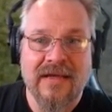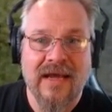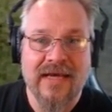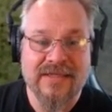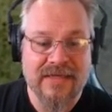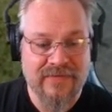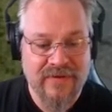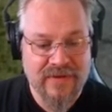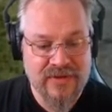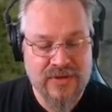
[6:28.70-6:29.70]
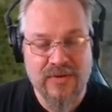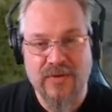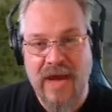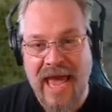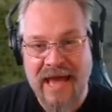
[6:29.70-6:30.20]
as if
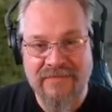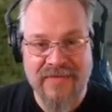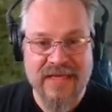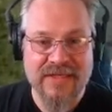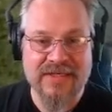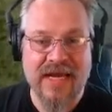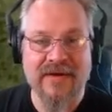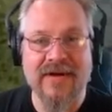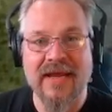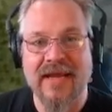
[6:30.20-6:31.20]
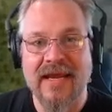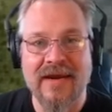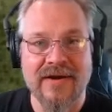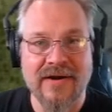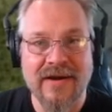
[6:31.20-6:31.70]
to have this area
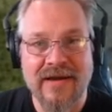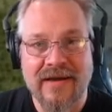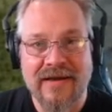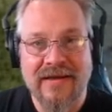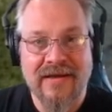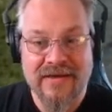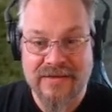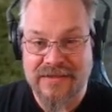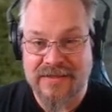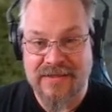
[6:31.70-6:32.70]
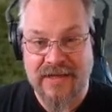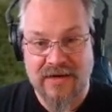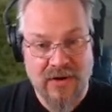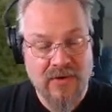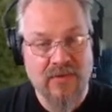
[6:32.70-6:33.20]
here is their
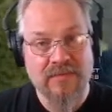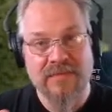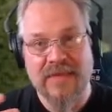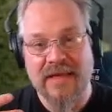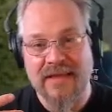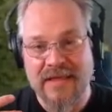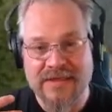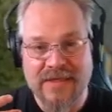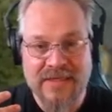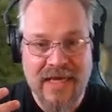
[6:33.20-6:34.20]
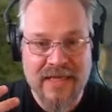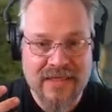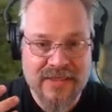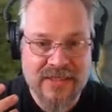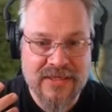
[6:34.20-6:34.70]
home, that this is
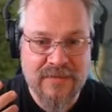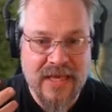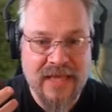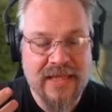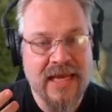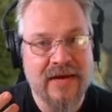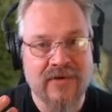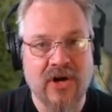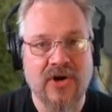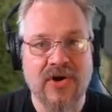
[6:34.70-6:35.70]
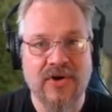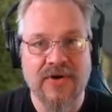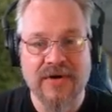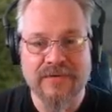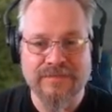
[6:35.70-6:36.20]
something that they have
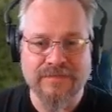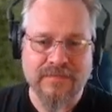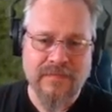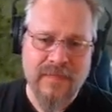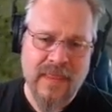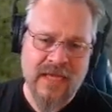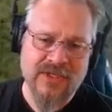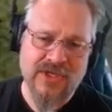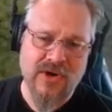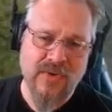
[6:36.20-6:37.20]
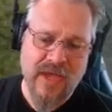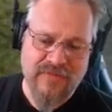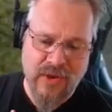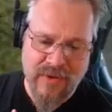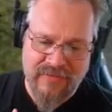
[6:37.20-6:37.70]
earned. And so
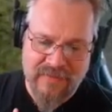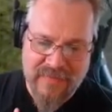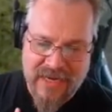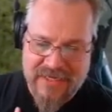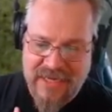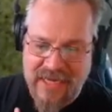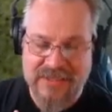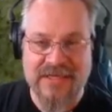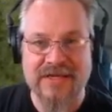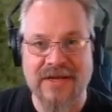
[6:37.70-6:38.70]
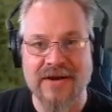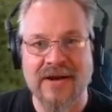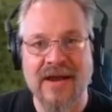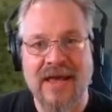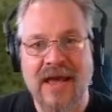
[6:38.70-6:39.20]
if you ever meet a Slindar
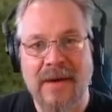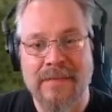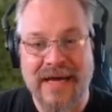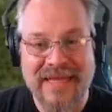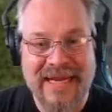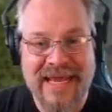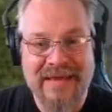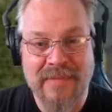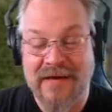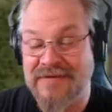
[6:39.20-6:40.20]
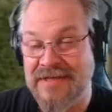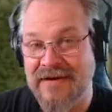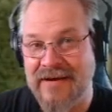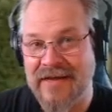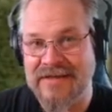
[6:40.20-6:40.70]
by the name of
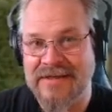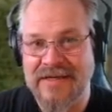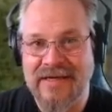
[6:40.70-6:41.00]
Serix,